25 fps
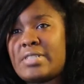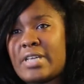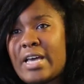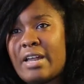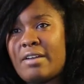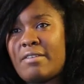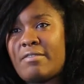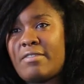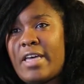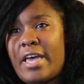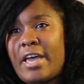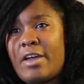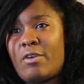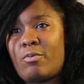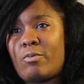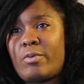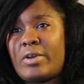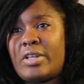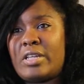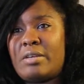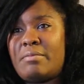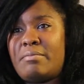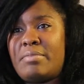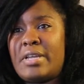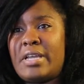side of that,
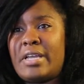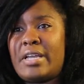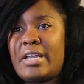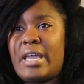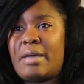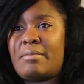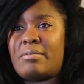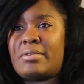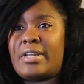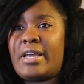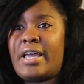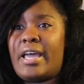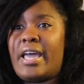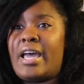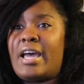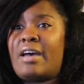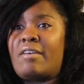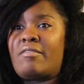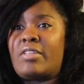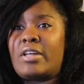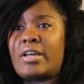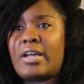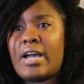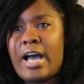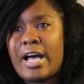really being able to
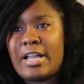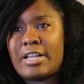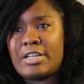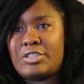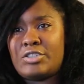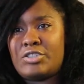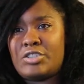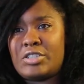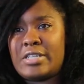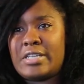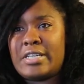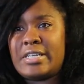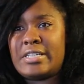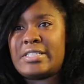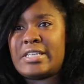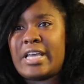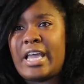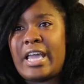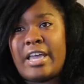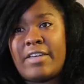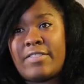have the colleges